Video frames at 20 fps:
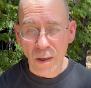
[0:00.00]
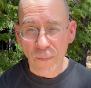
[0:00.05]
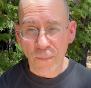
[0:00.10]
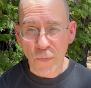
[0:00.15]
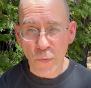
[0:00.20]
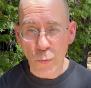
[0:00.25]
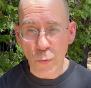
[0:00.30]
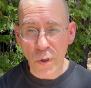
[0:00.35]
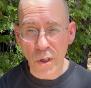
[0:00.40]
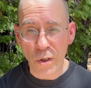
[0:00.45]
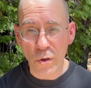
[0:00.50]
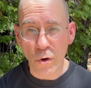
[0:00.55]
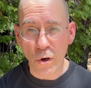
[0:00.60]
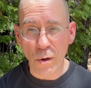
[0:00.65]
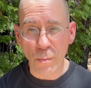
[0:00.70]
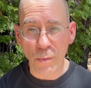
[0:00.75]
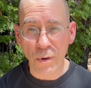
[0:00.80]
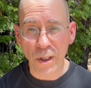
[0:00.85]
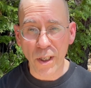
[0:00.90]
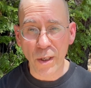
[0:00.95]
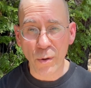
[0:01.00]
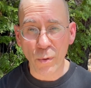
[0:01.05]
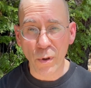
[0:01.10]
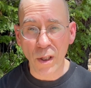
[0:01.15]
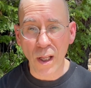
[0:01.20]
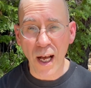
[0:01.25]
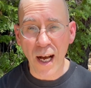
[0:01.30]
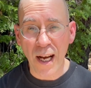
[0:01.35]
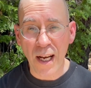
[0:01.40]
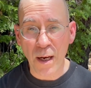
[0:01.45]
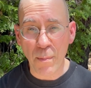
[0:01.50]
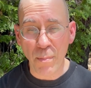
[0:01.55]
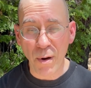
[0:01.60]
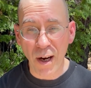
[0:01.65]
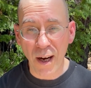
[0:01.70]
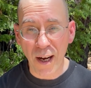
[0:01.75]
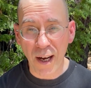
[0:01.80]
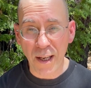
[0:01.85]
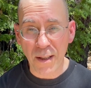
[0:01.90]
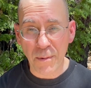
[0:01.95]
we normally rely
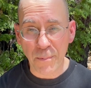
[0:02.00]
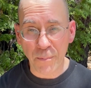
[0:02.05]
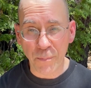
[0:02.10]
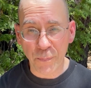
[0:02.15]
upon.